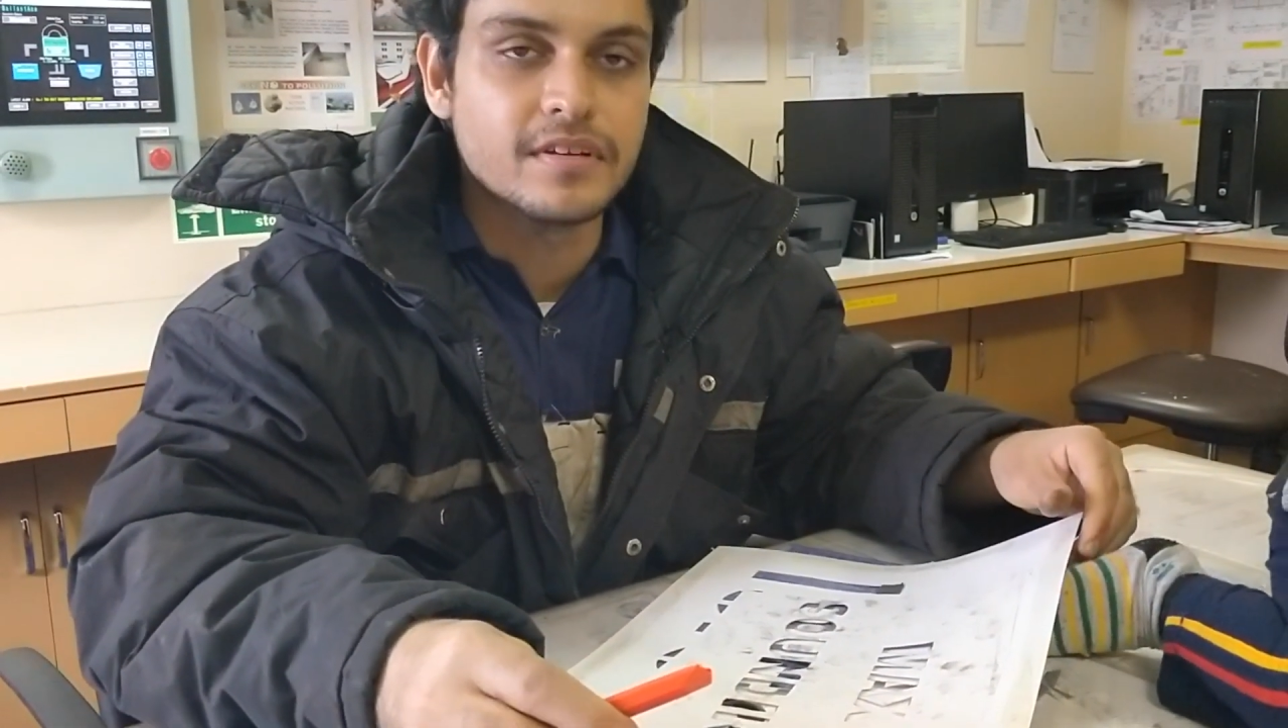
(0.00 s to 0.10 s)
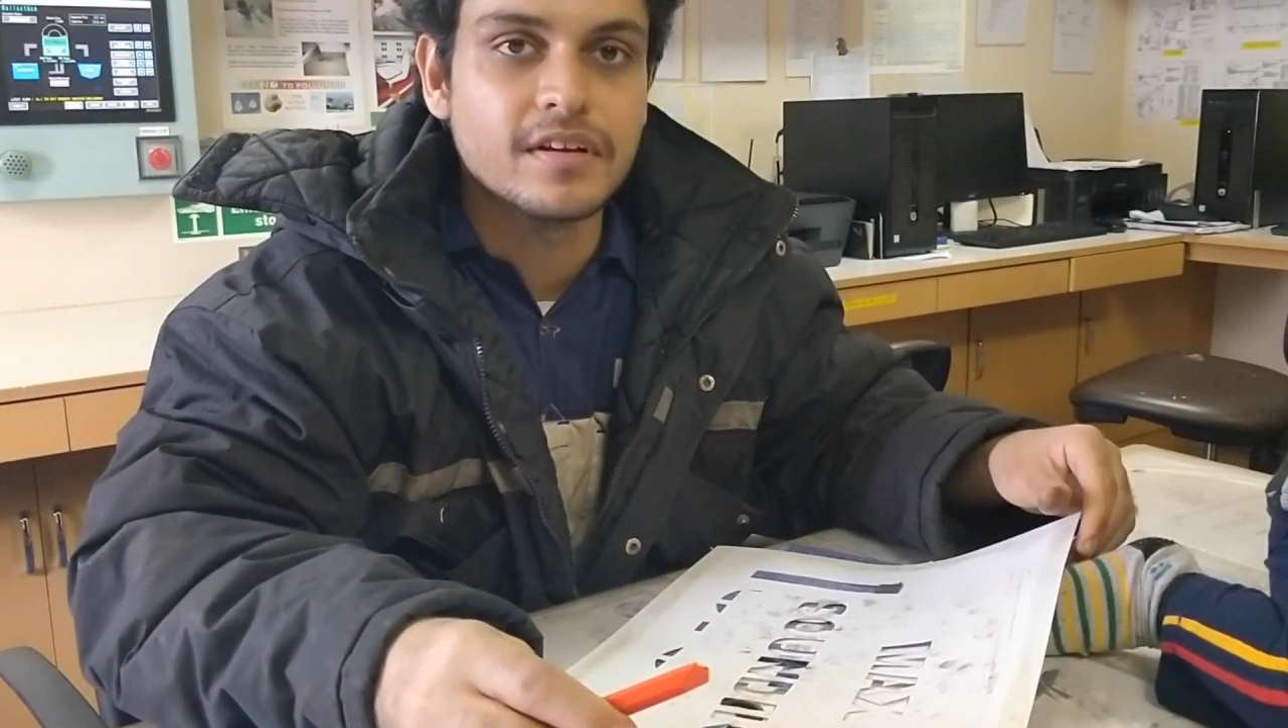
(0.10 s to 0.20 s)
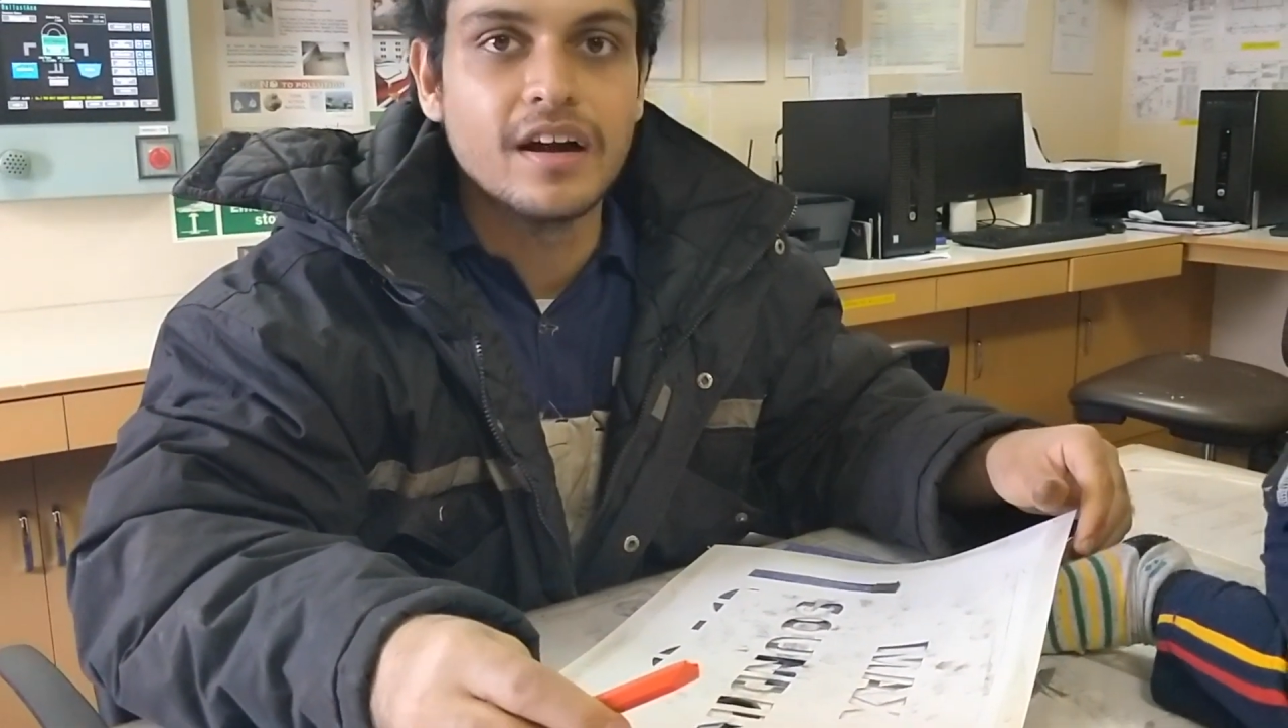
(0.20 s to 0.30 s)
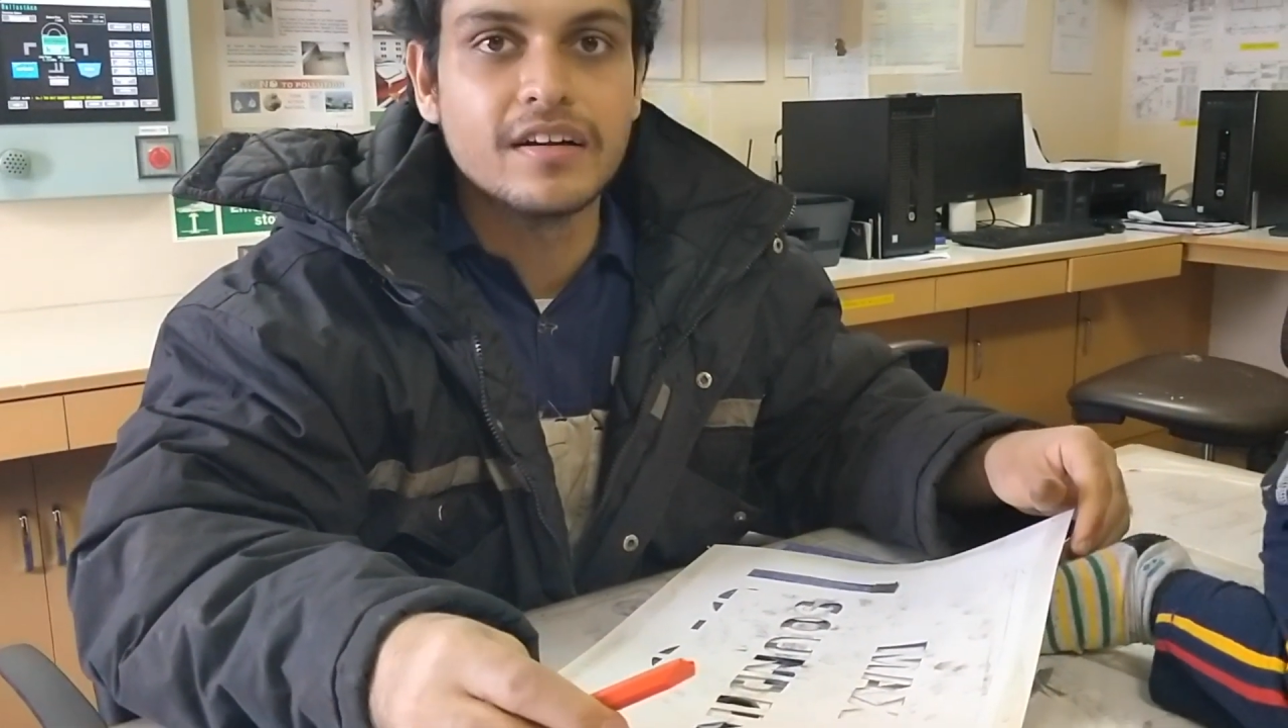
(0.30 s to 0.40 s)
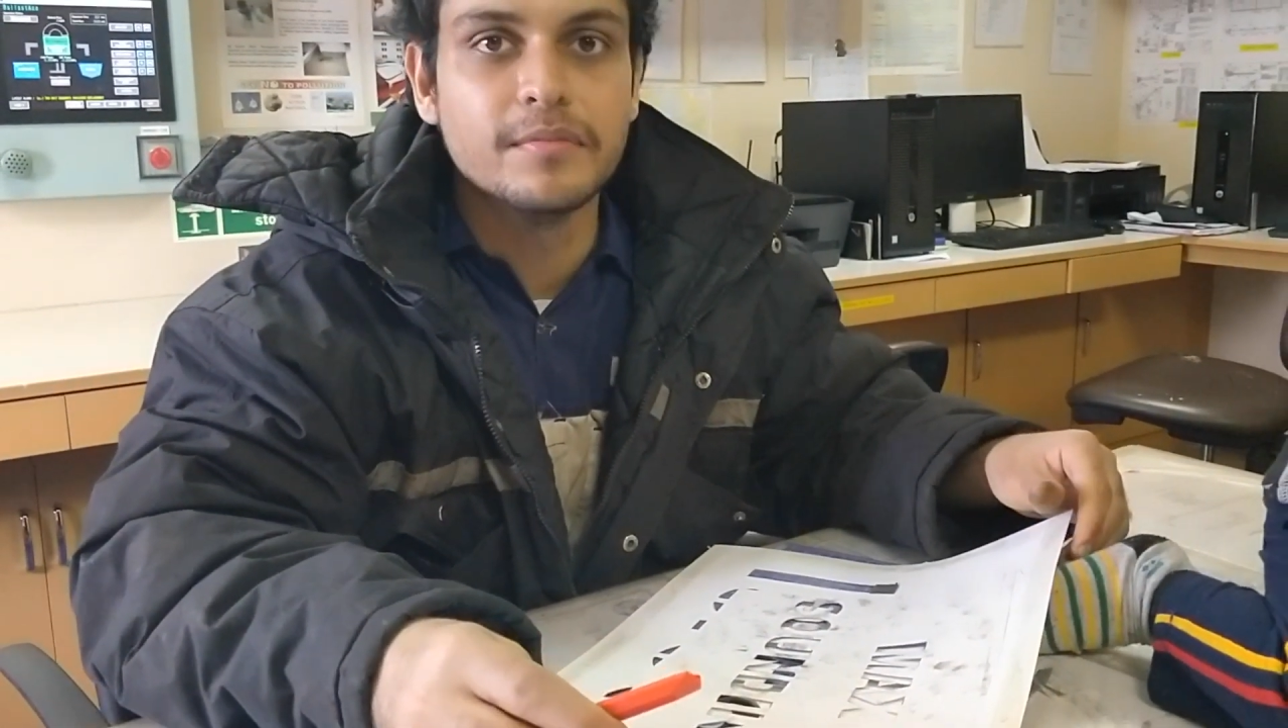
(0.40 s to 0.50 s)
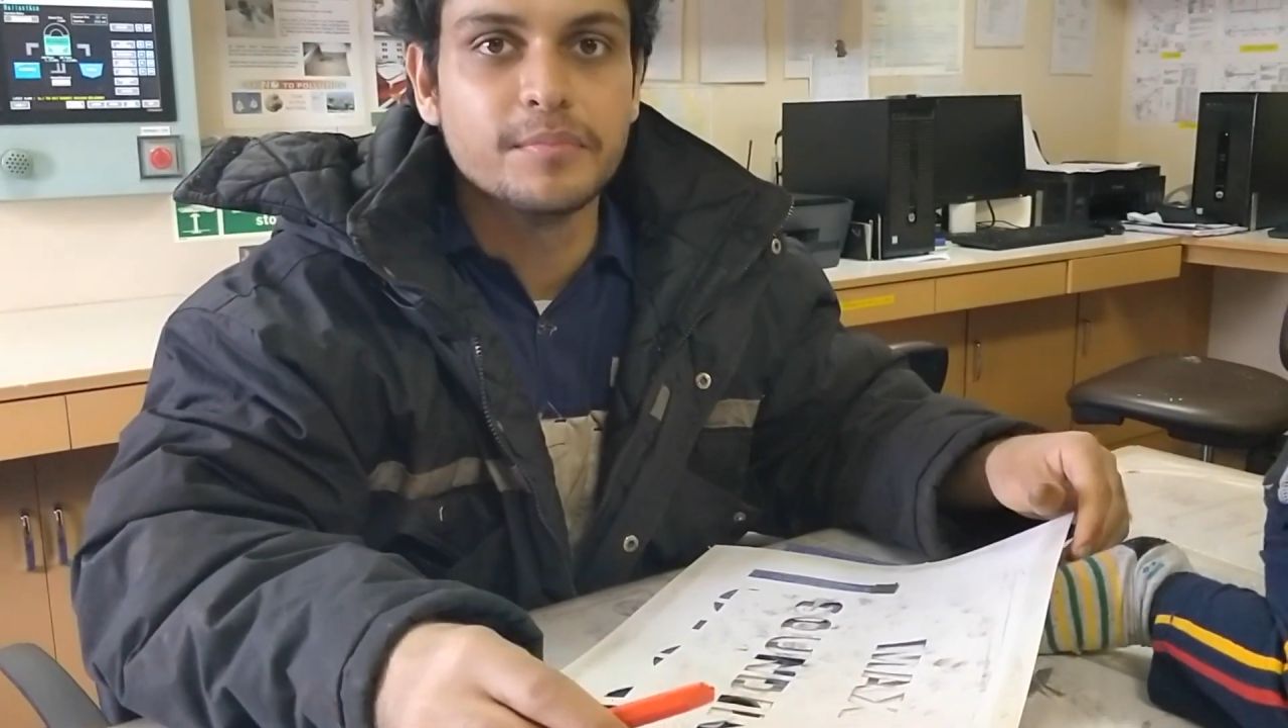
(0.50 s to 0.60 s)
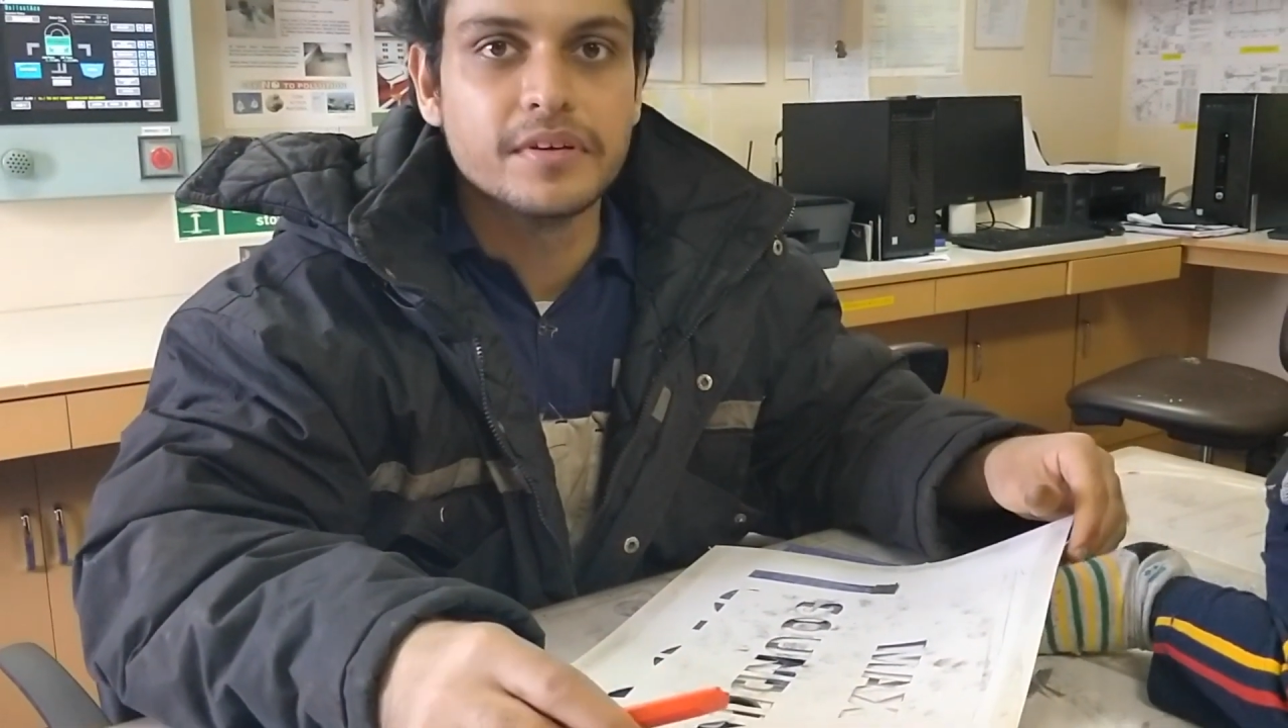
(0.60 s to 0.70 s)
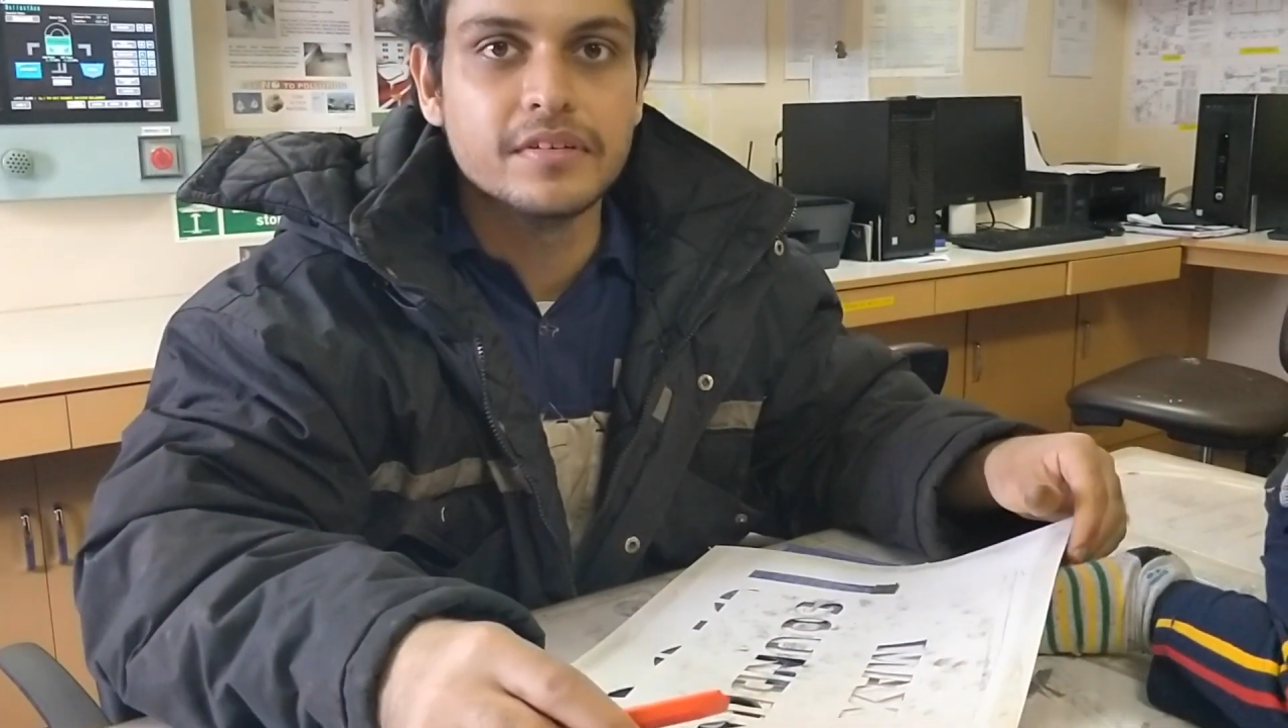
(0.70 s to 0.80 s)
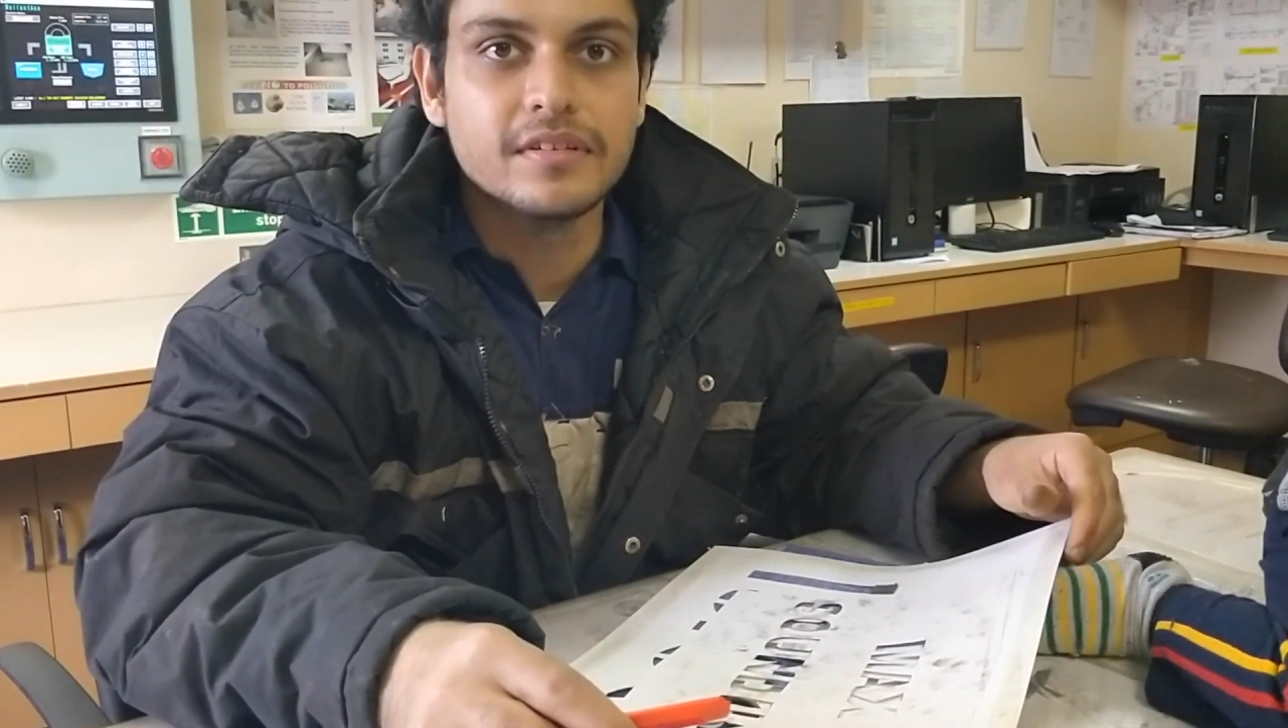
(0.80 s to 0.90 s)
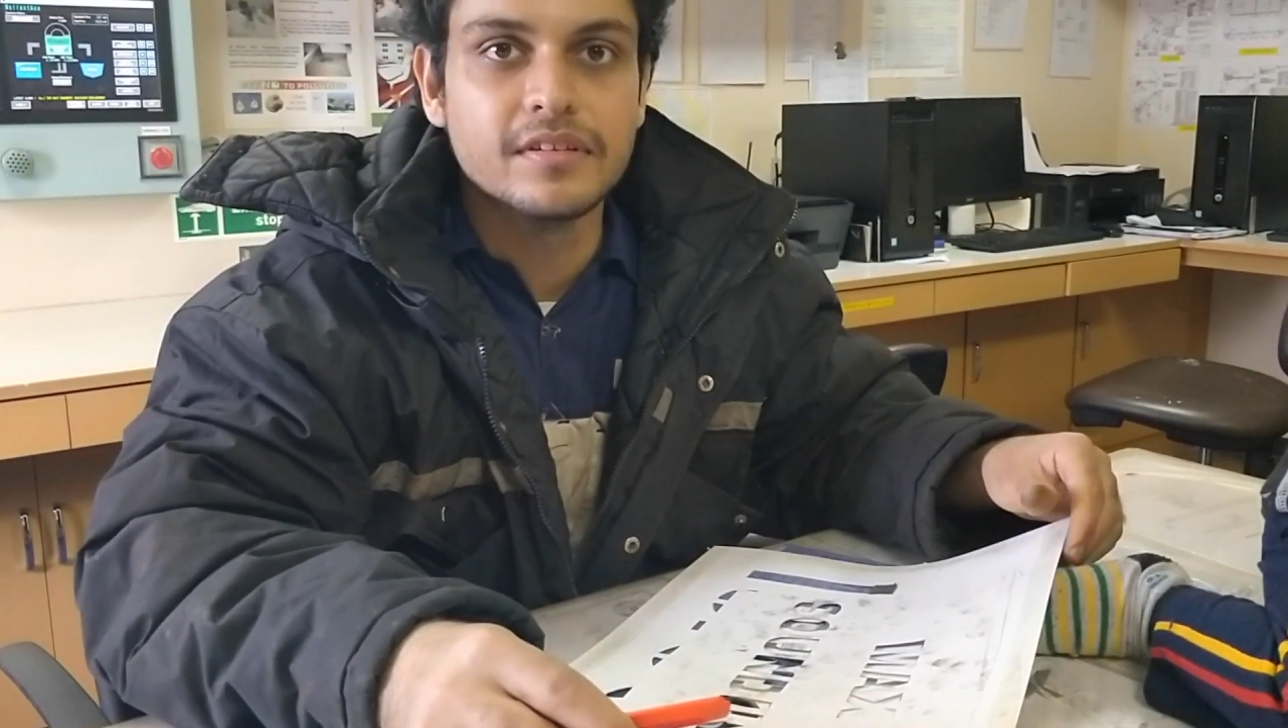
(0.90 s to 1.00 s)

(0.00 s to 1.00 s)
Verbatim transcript: can't compare.